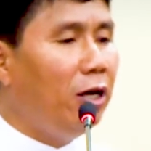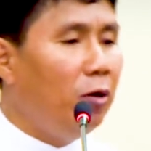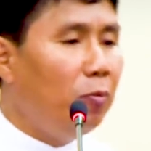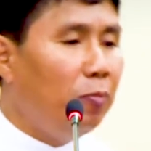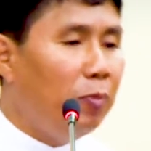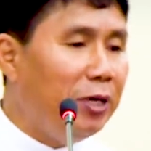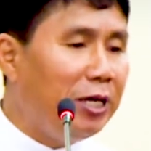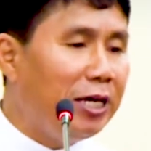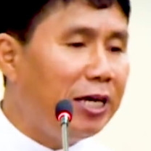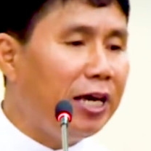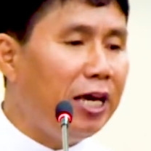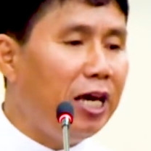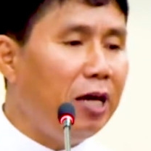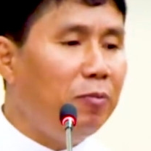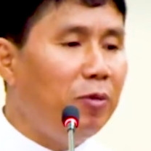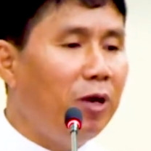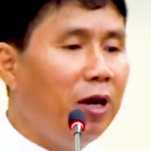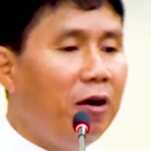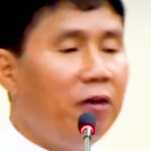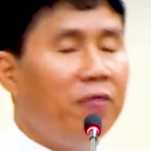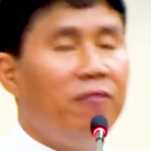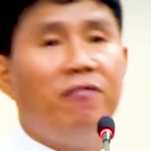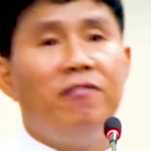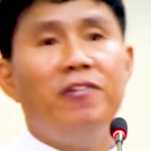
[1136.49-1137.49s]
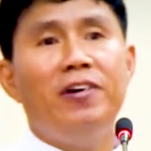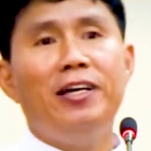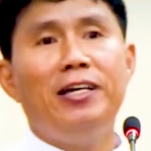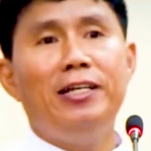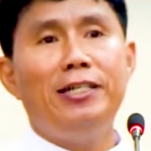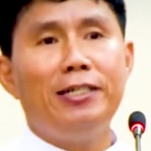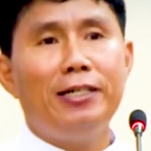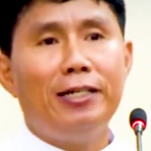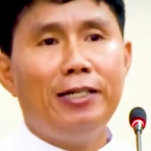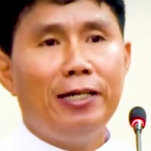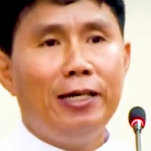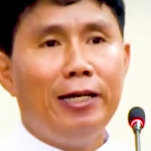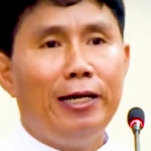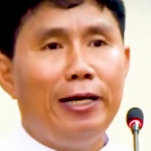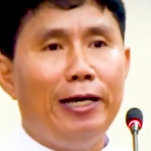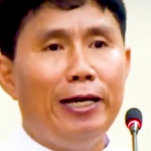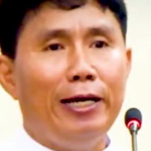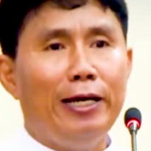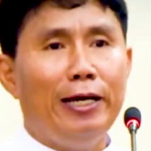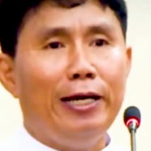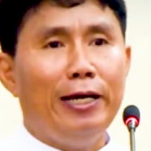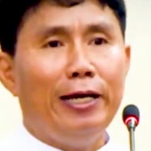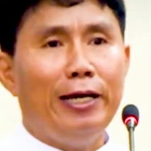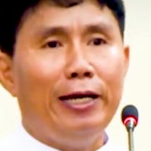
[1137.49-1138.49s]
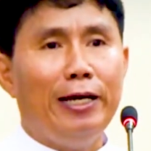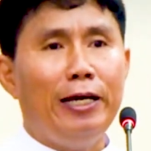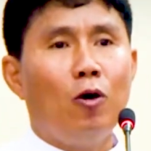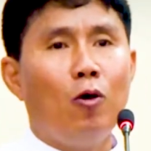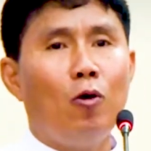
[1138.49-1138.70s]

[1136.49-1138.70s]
became faded in